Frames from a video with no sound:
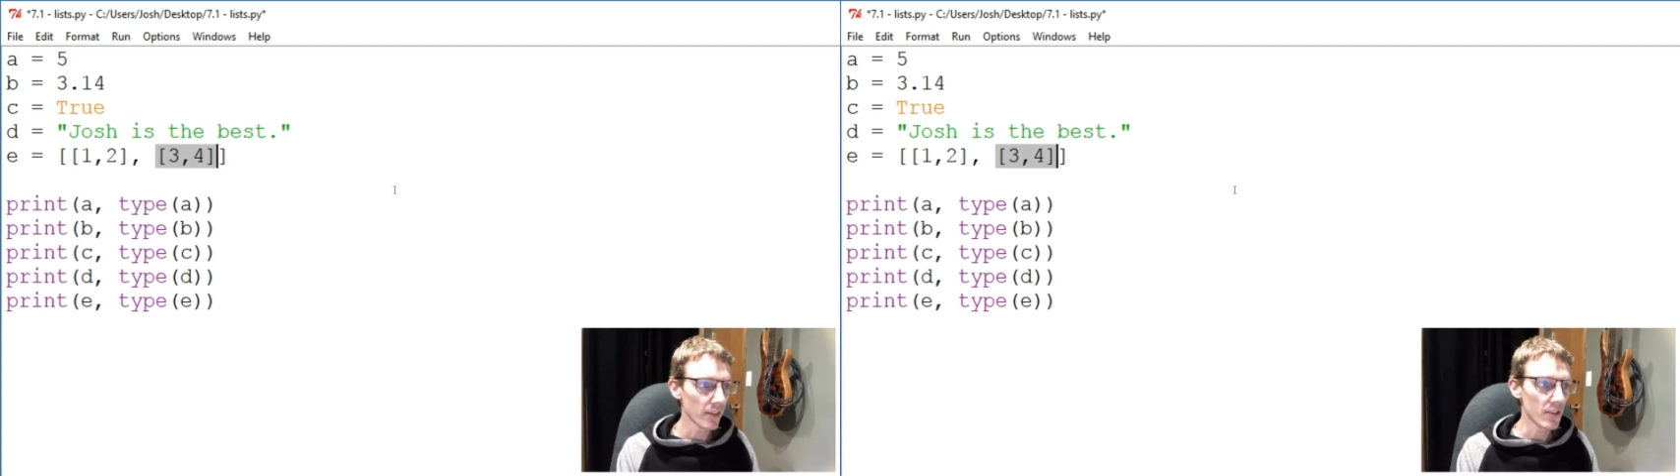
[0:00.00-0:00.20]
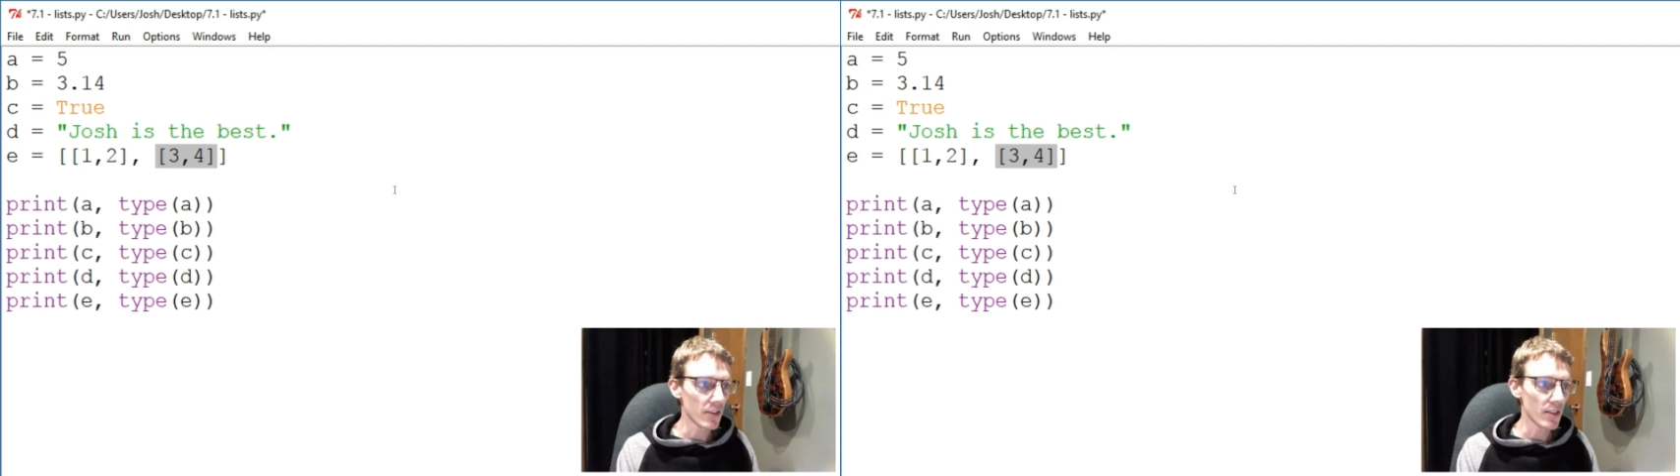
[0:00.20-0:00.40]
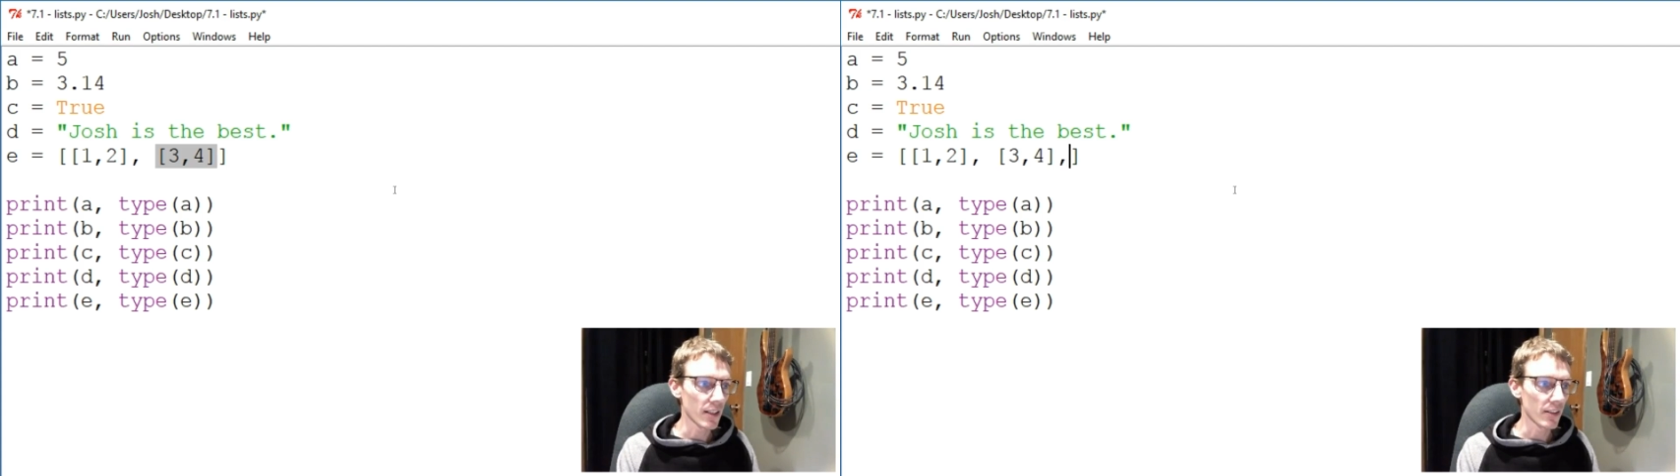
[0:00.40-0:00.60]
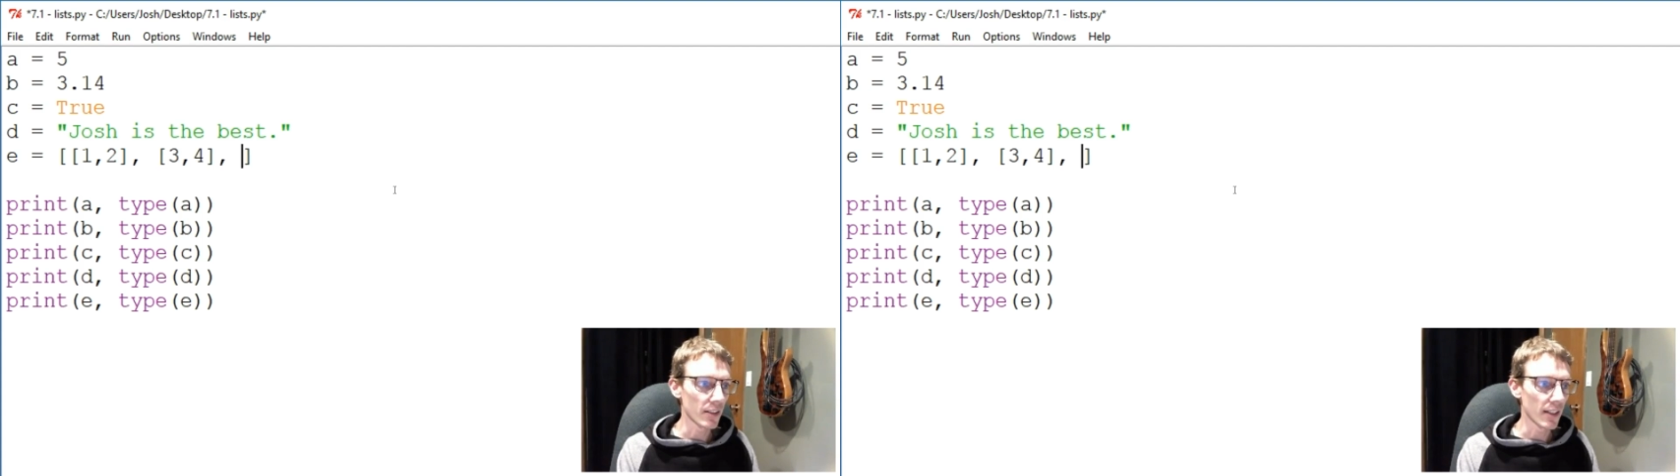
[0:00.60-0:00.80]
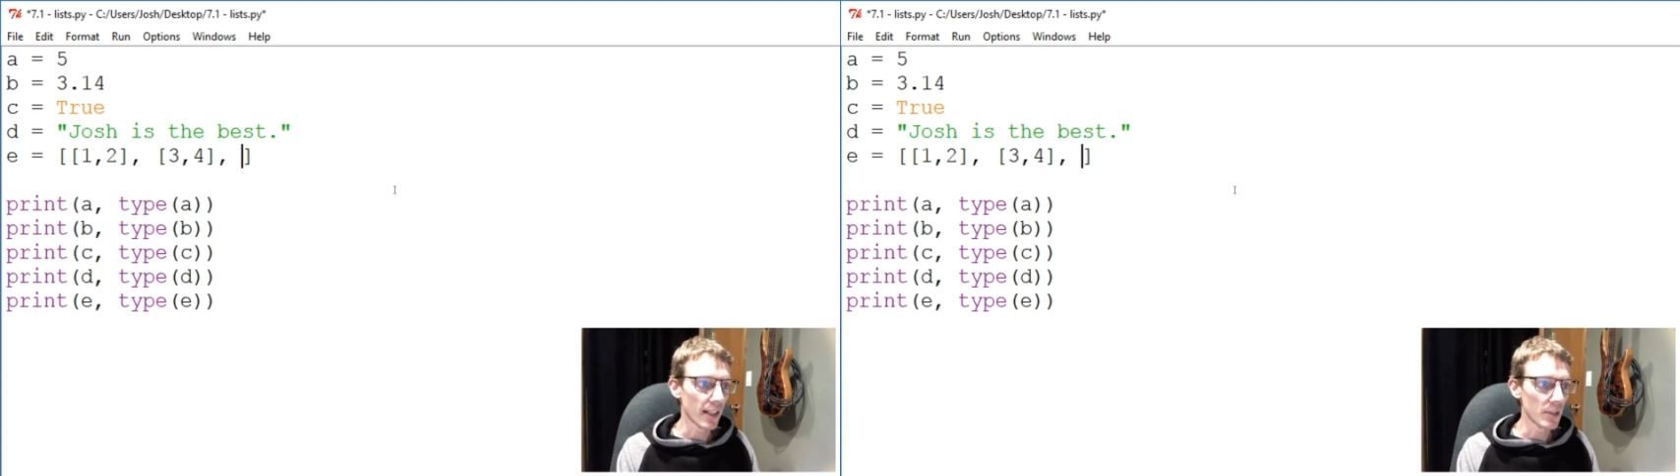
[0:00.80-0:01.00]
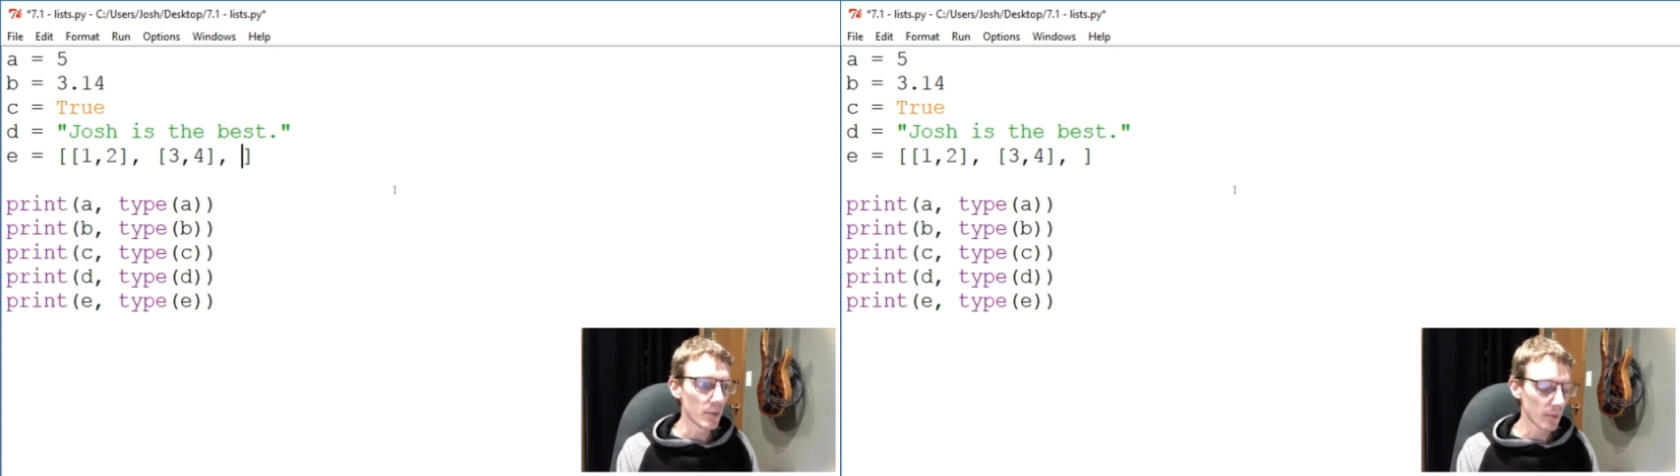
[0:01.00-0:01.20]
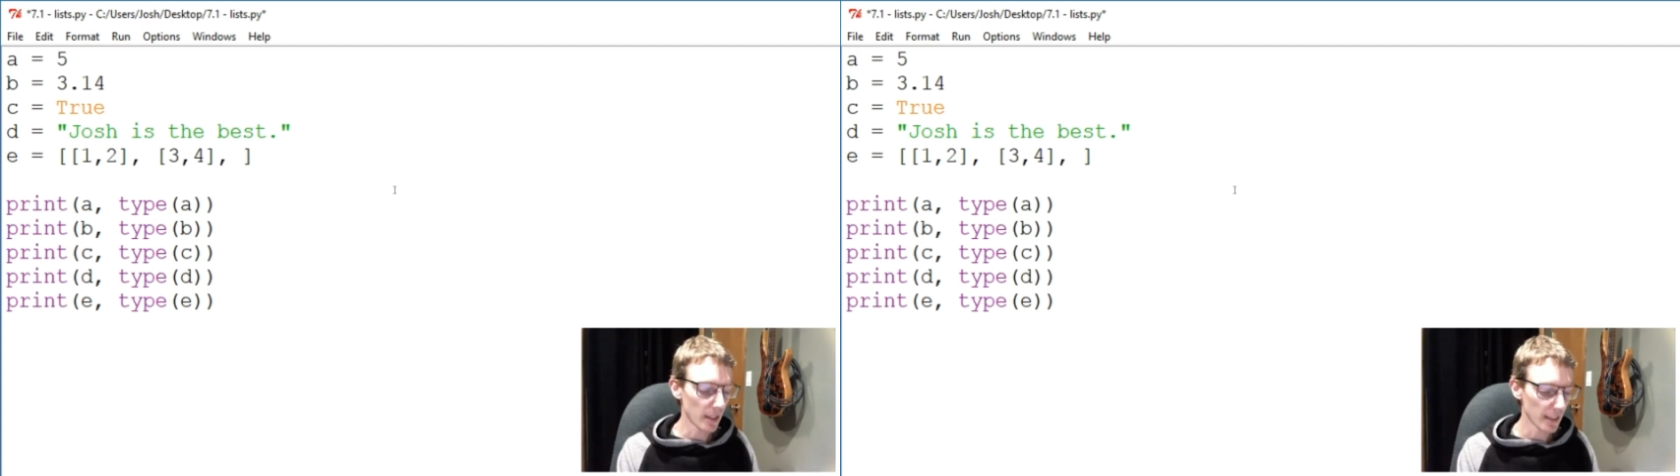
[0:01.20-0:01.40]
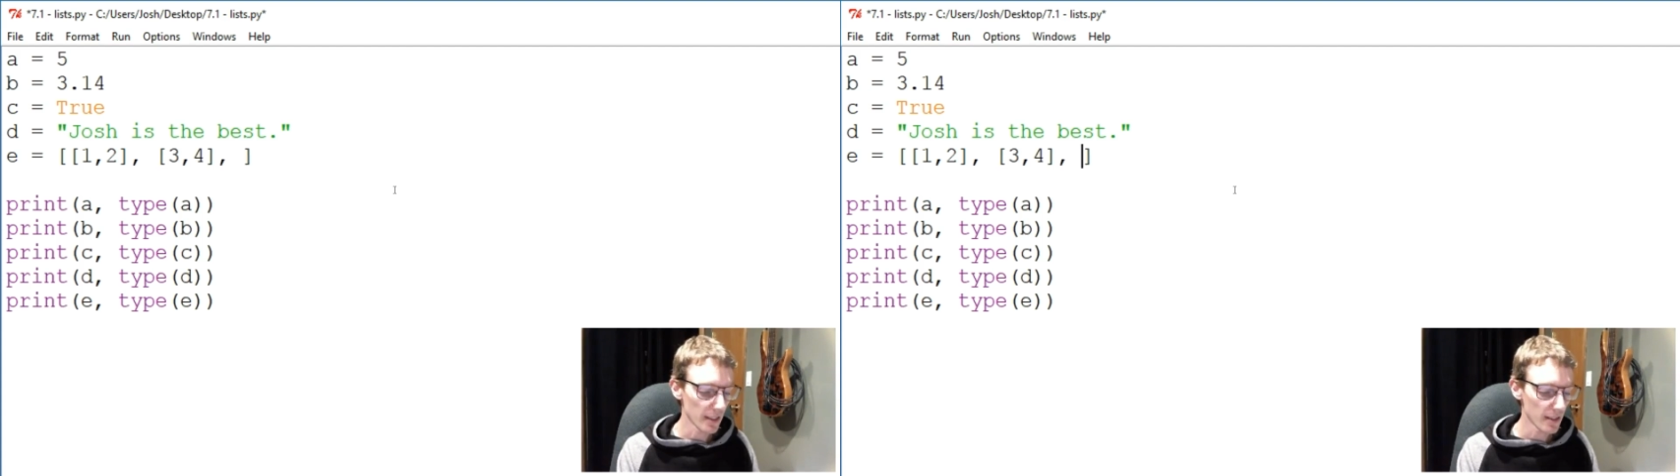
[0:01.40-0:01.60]
there's another item in
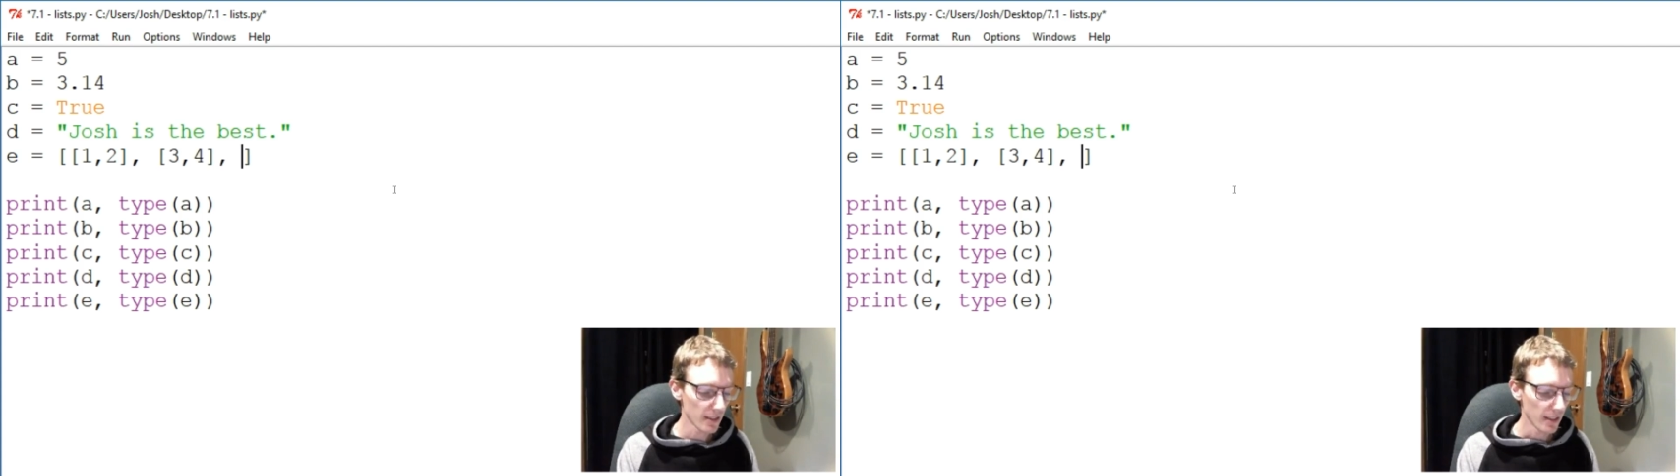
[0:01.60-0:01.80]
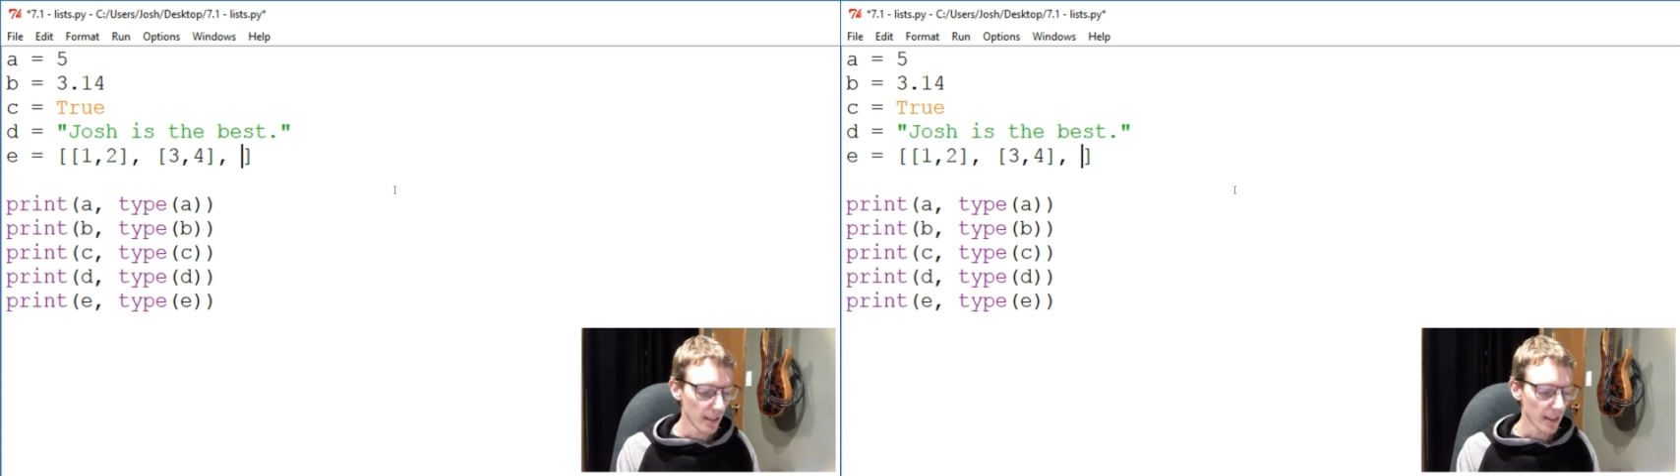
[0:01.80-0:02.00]
my list.